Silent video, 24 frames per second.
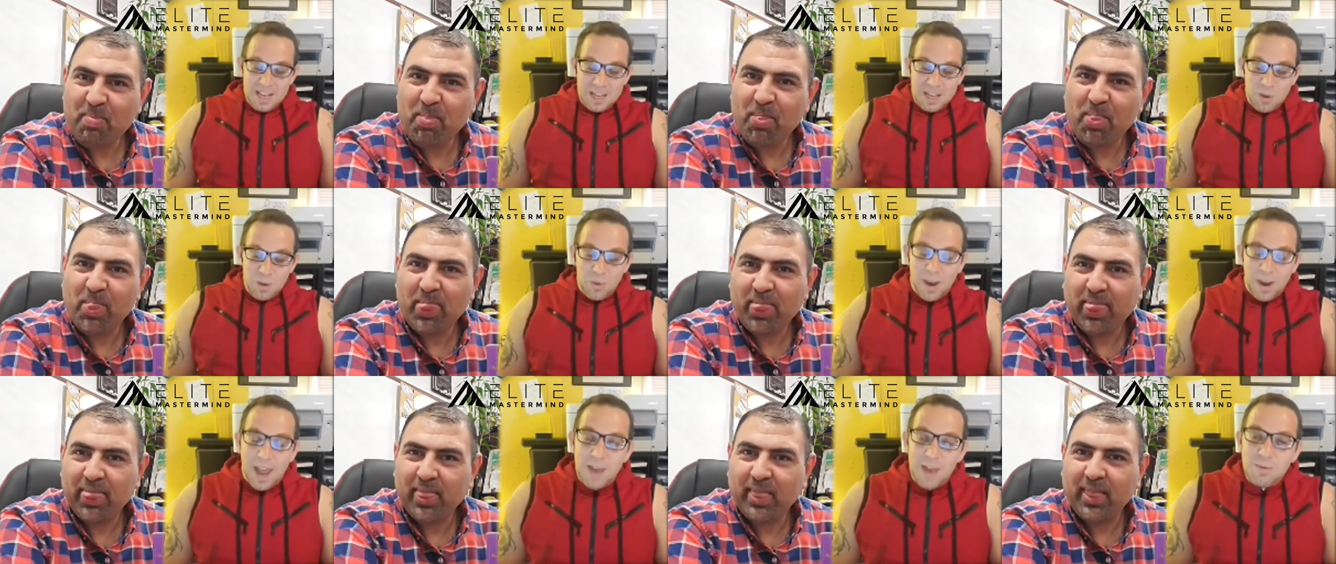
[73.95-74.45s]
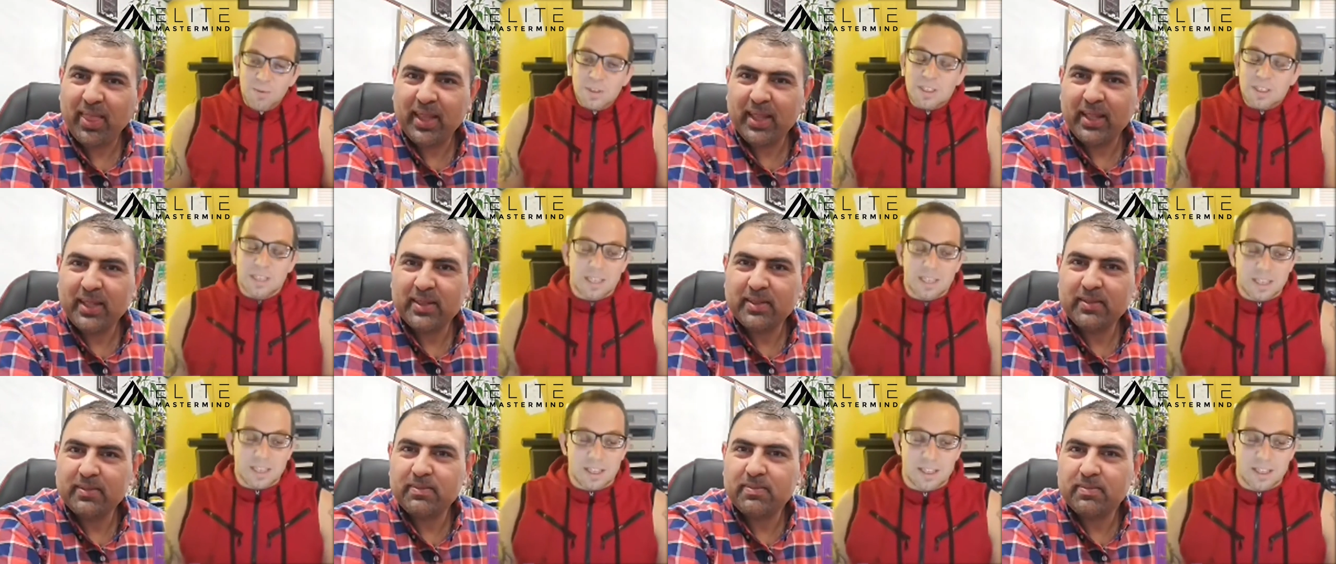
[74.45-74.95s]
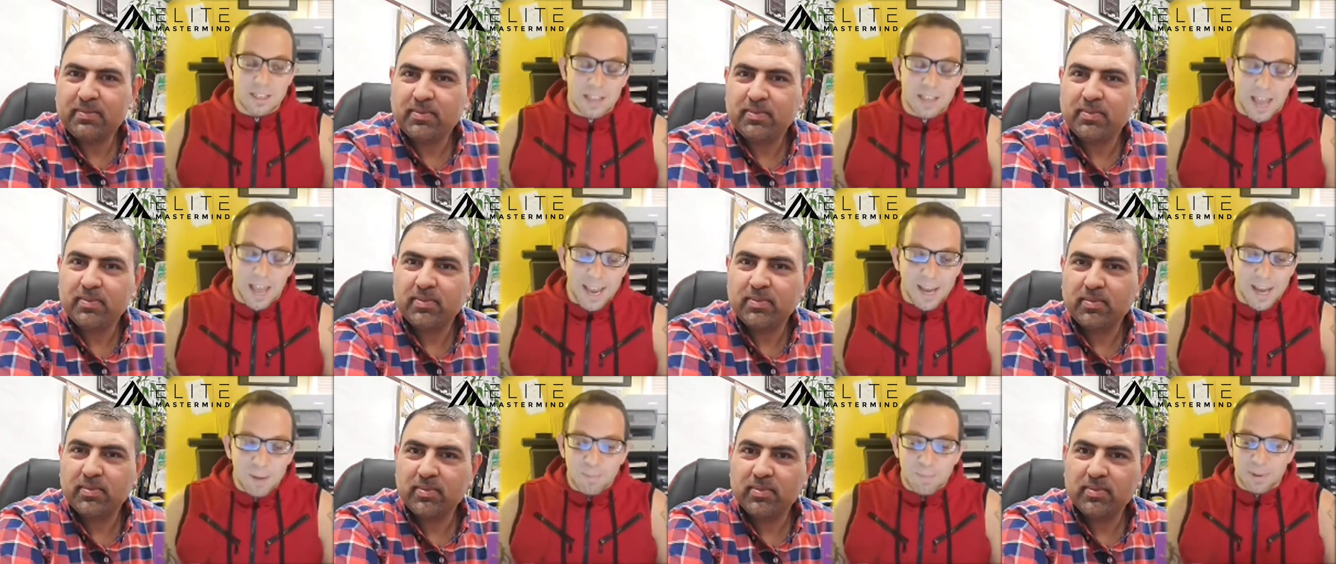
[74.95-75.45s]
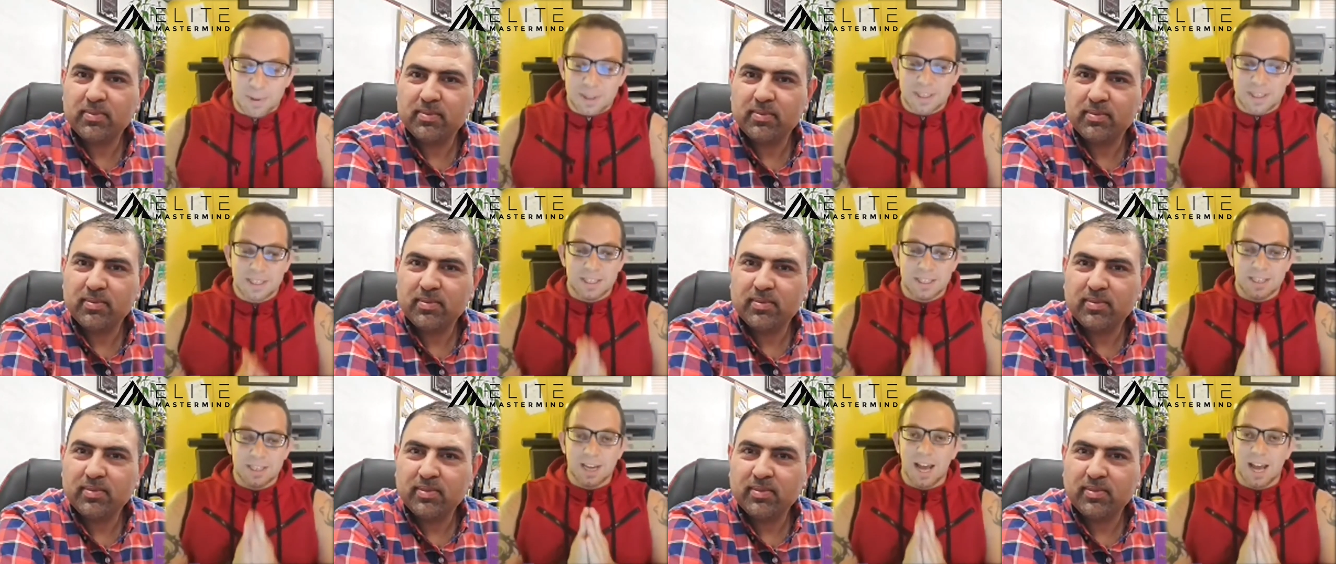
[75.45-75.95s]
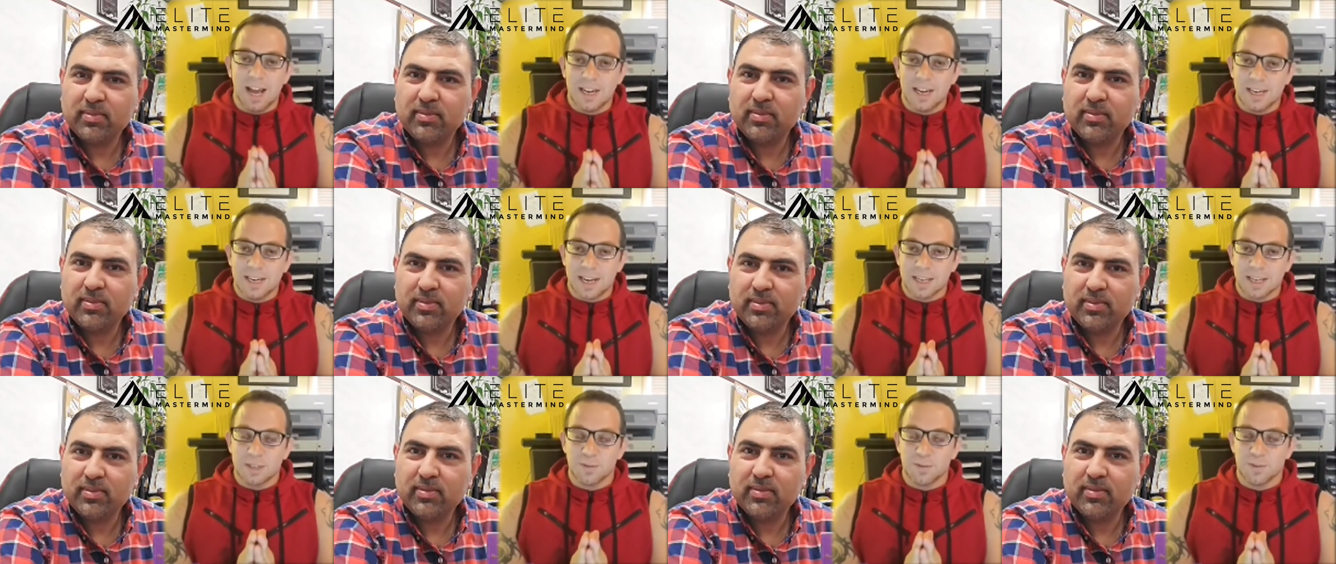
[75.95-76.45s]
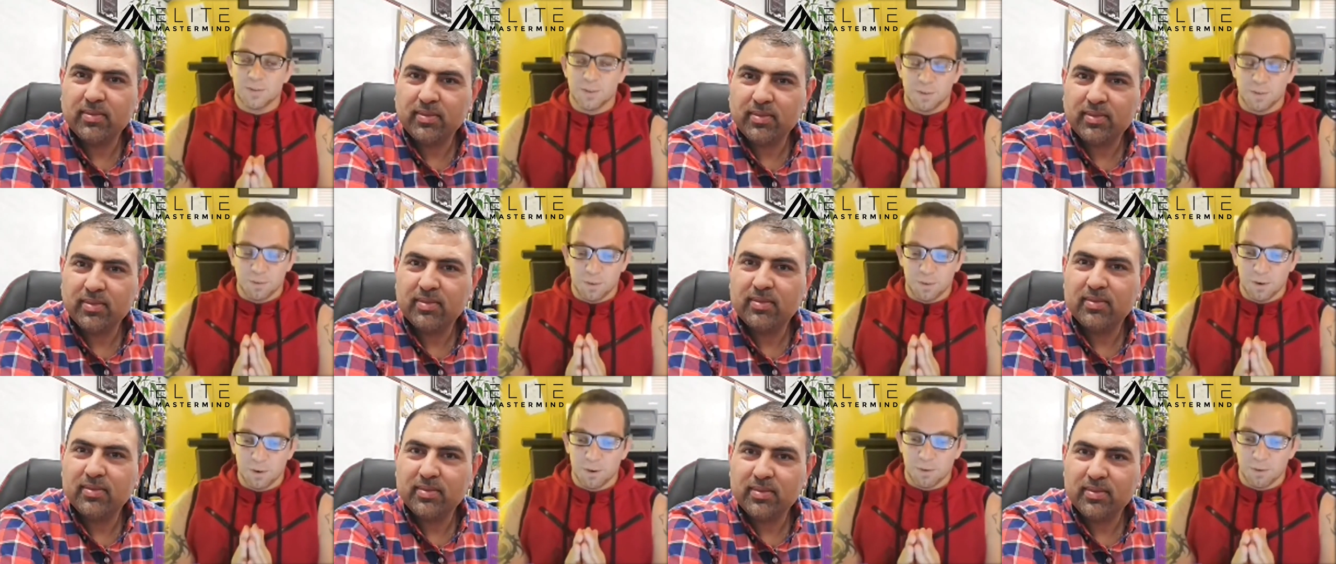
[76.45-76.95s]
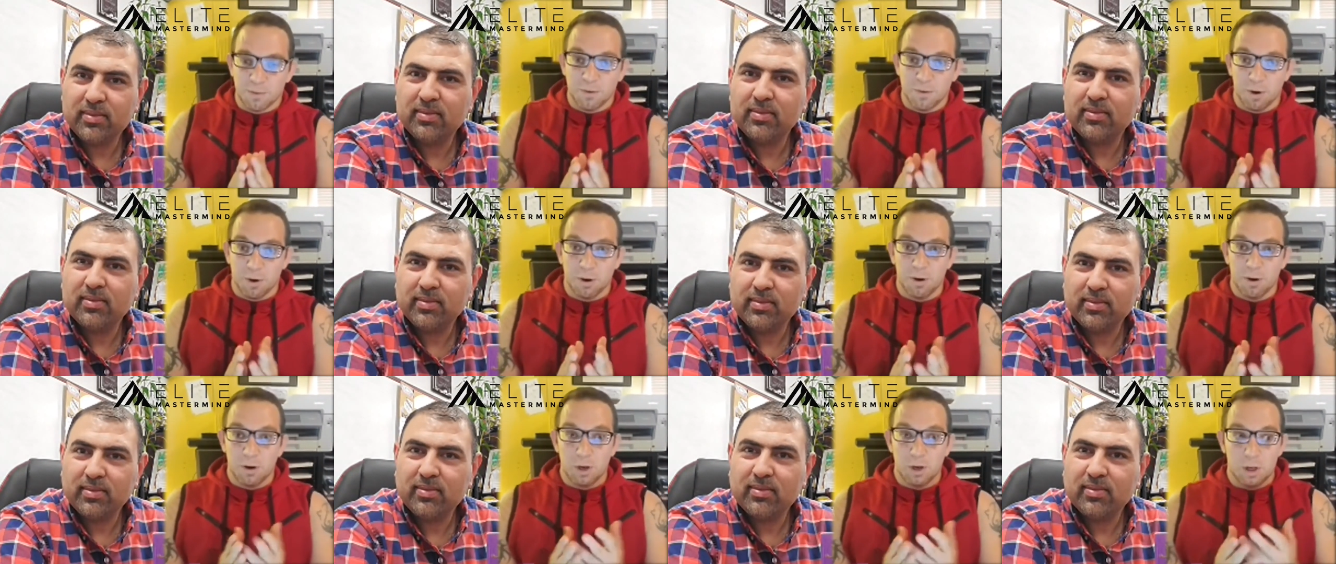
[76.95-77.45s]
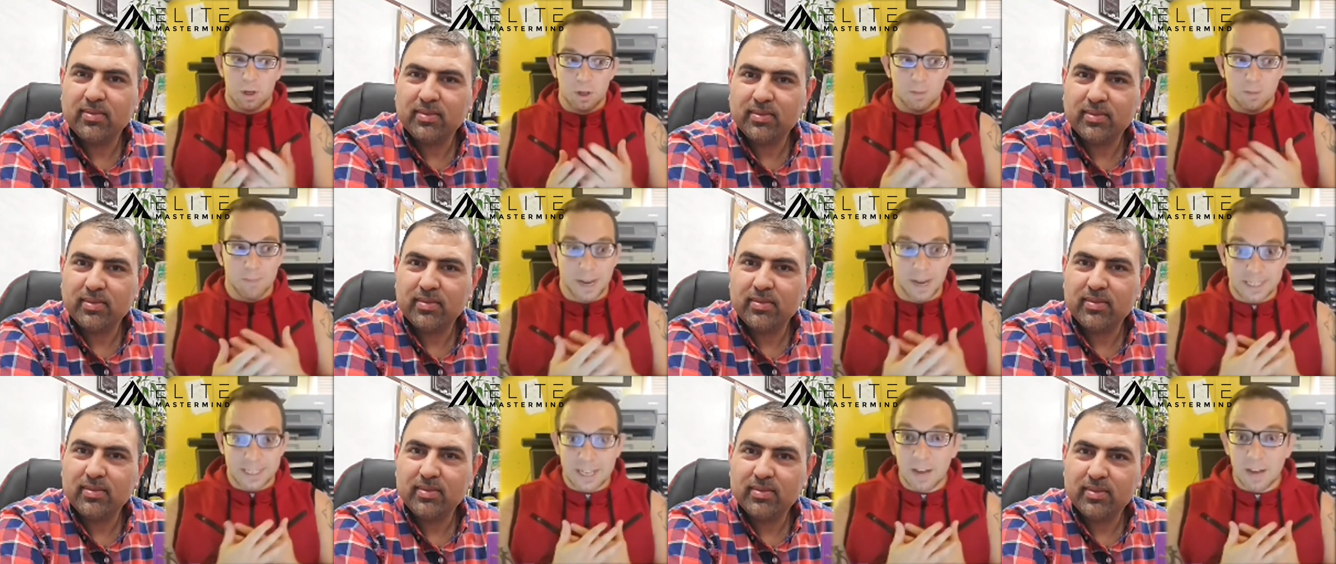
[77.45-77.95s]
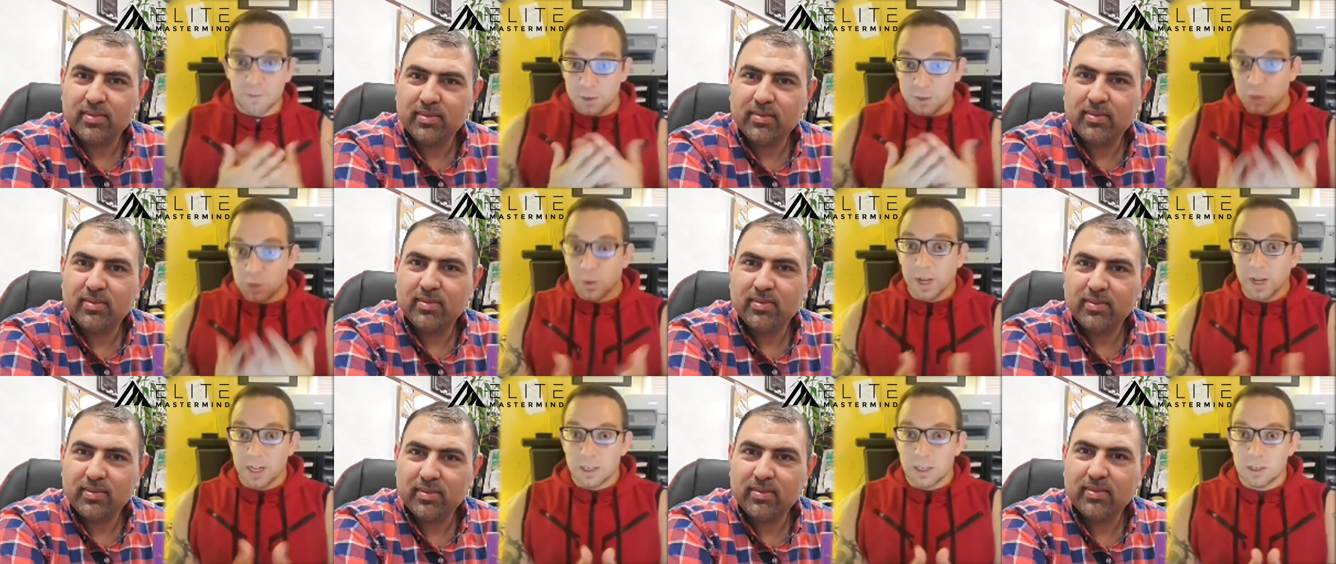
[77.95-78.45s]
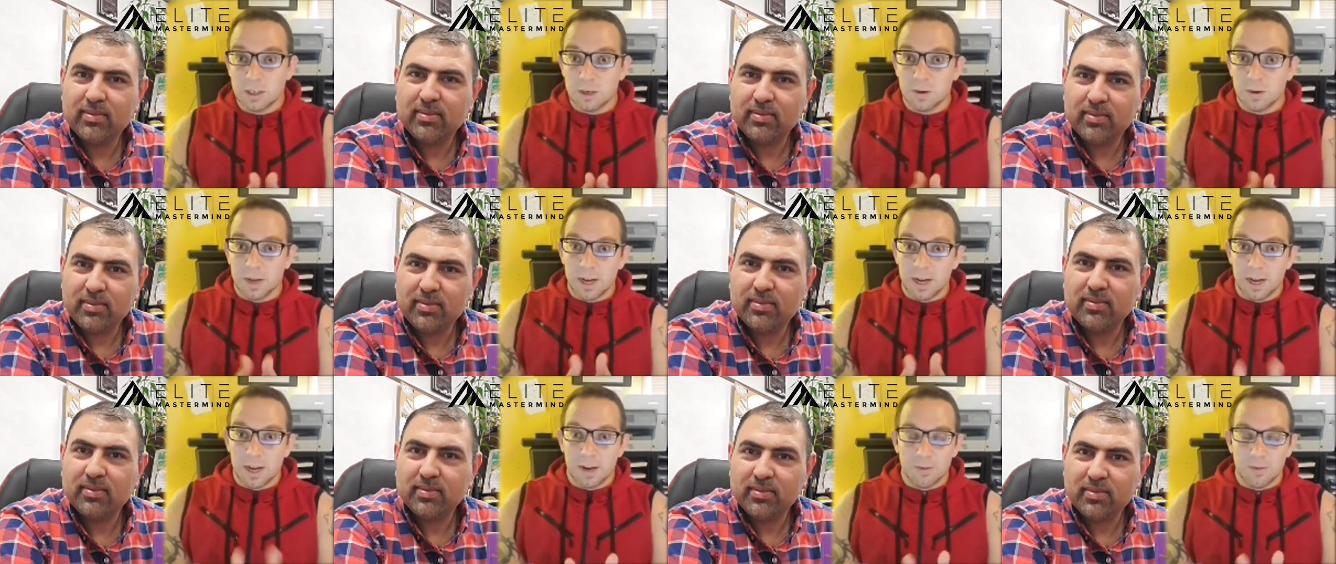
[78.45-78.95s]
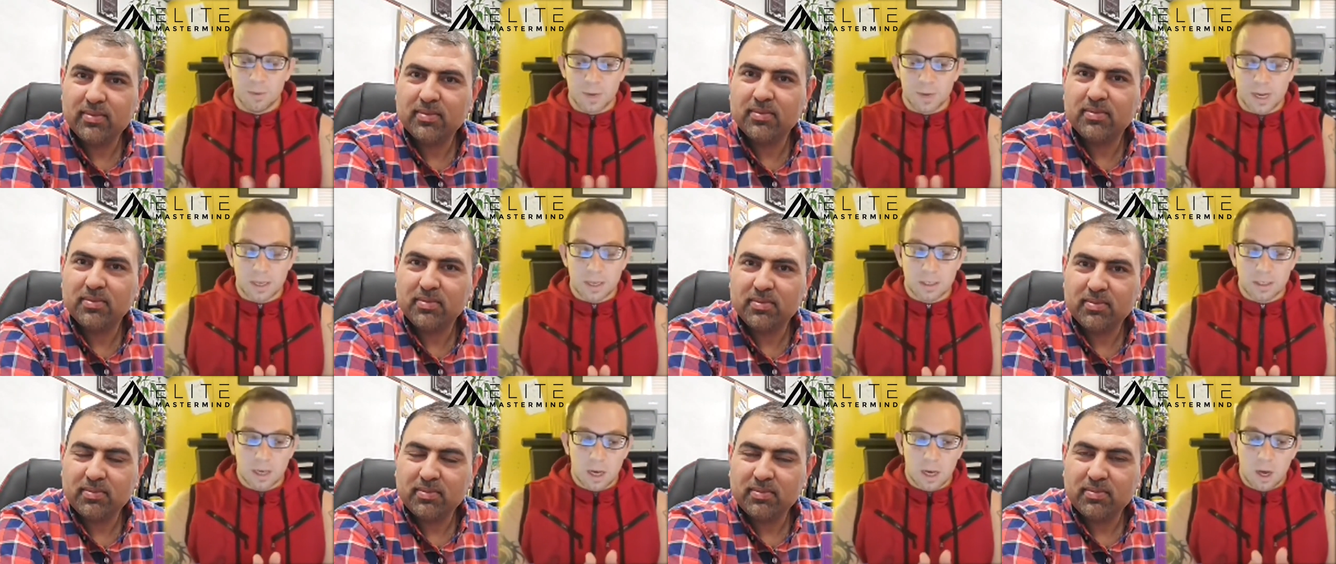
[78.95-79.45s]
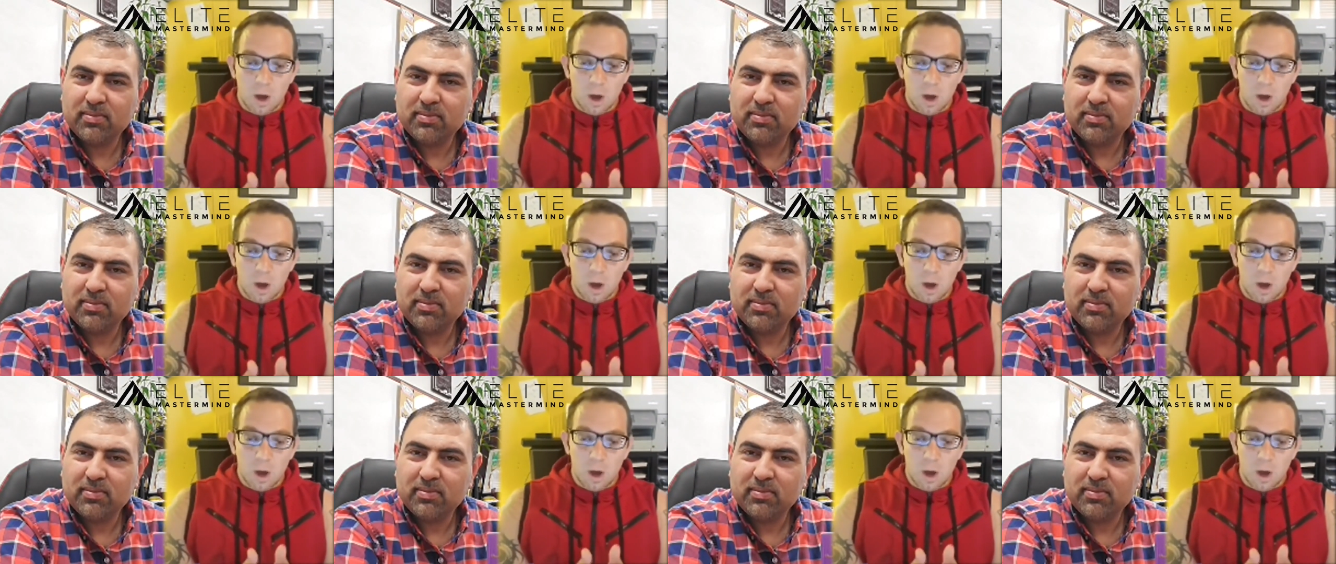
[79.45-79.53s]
Speaker 1: when I was, uh, I got to put this into context for, for, for myself as well as you and, then everyone else.